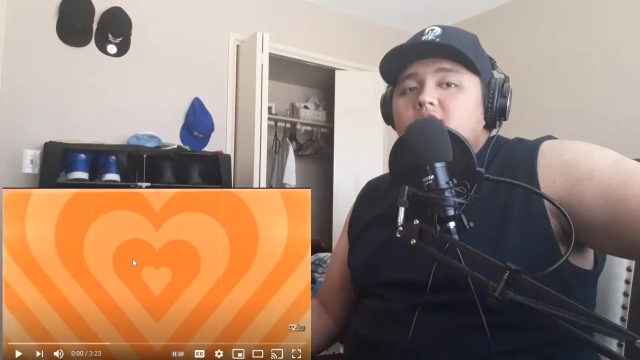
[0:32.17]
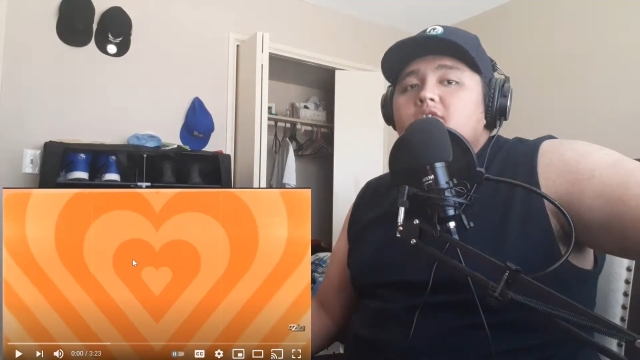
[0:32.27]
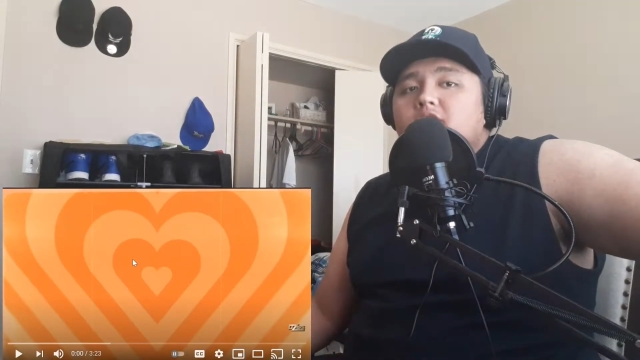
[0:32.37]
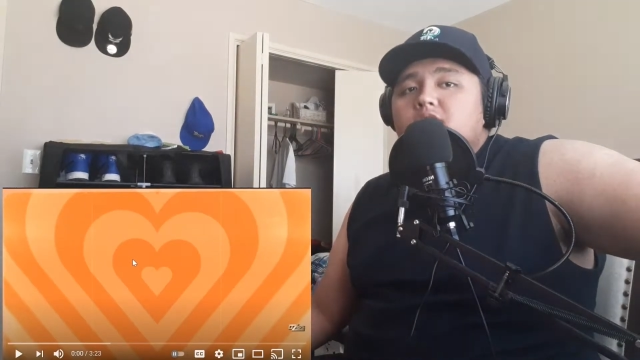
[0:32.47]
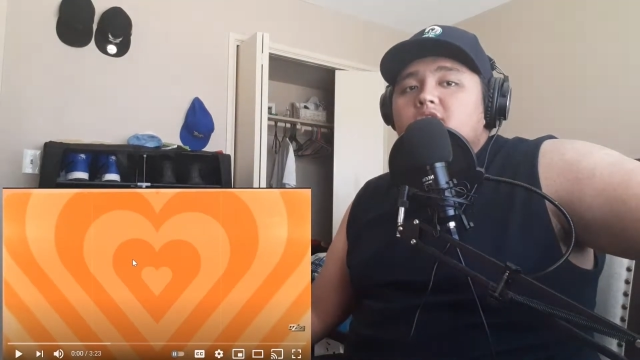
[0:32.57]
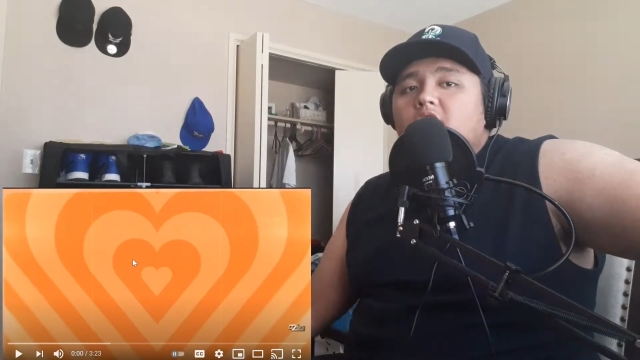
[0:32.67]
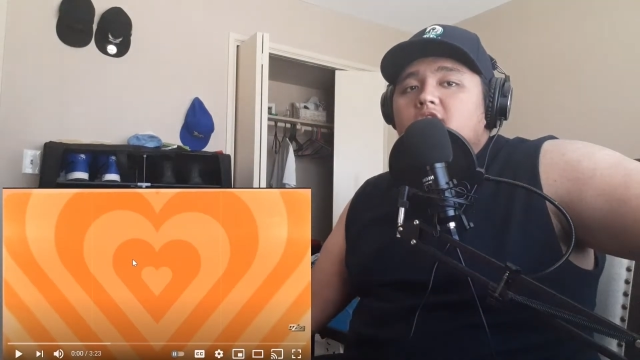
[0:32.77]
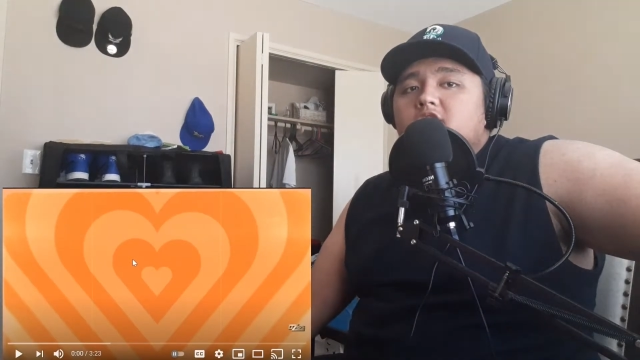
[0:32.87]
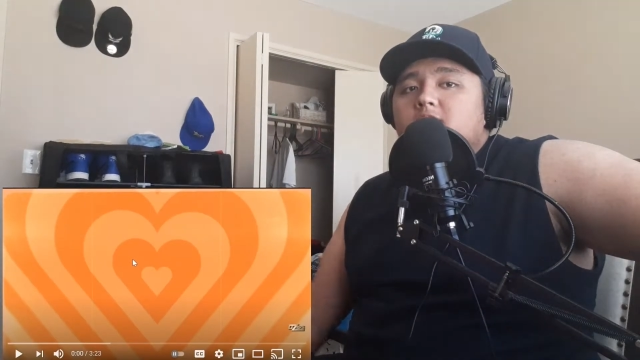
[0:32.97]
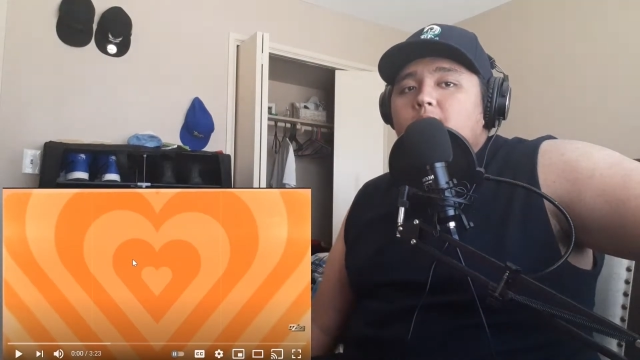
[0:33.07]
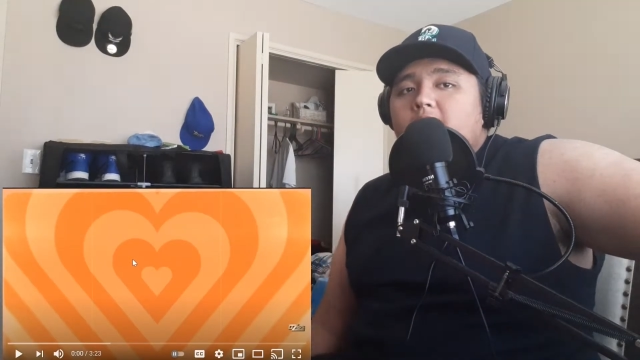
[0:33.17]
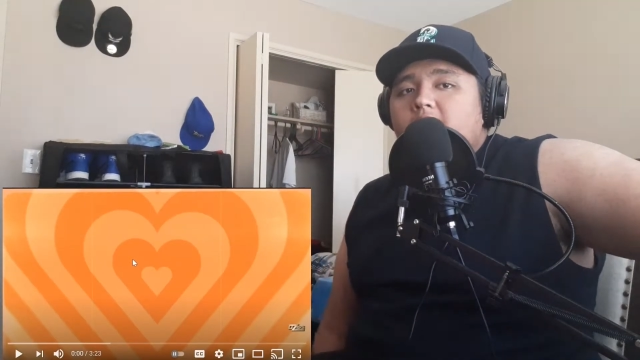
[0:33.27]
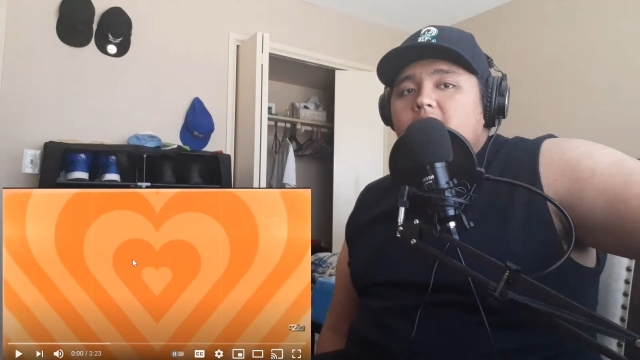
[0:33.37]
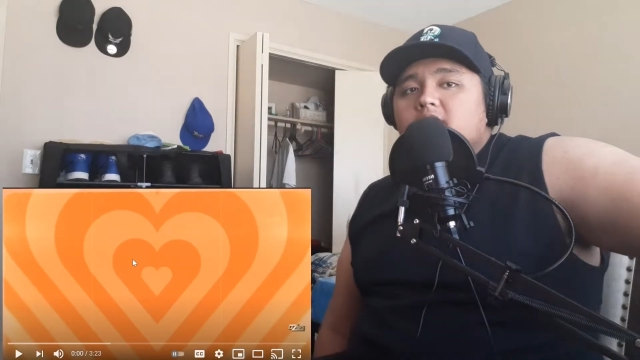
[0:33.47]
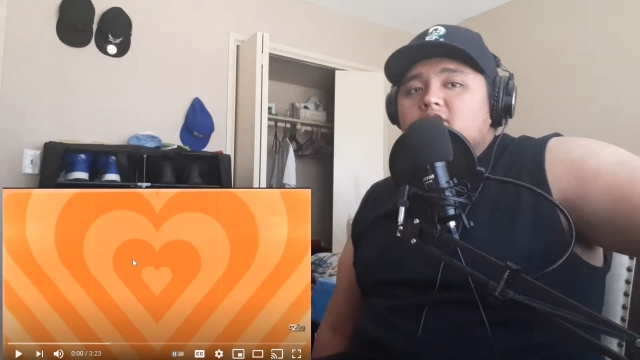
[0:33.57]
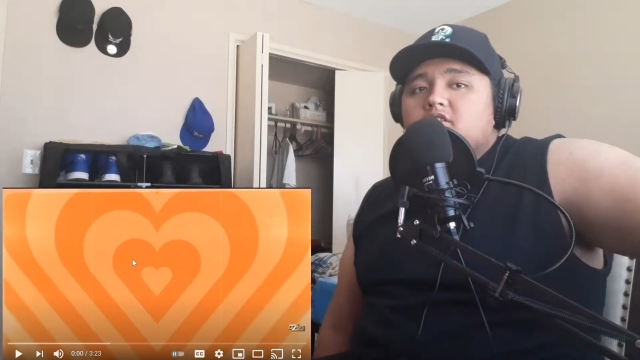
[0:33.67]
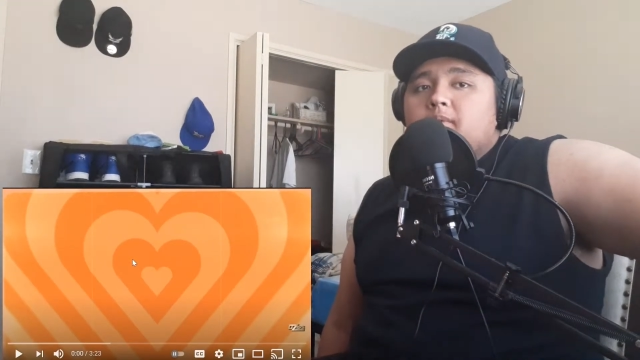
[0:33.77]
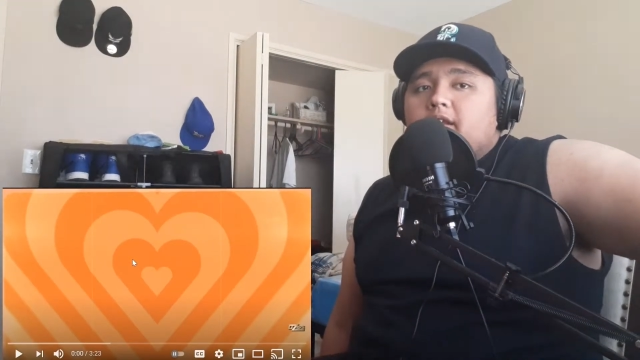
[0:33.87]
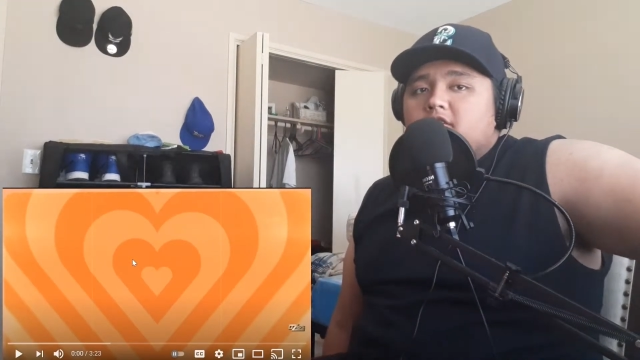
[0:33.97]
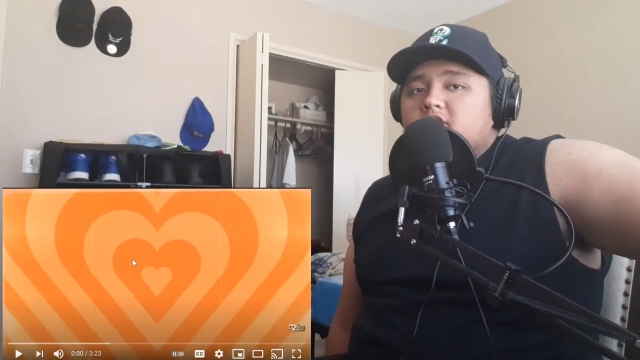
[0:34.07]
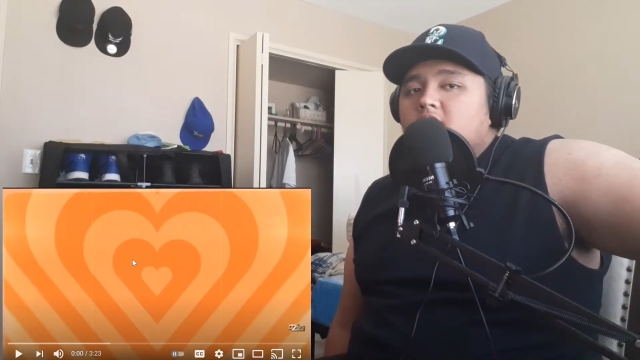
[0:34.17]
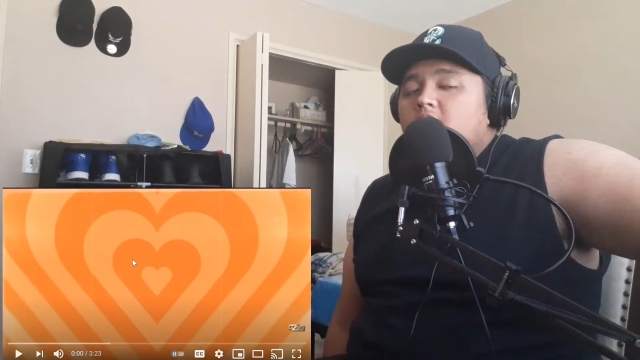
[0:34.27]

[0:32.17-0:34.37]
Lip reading: That's what it's called in English and Spanish.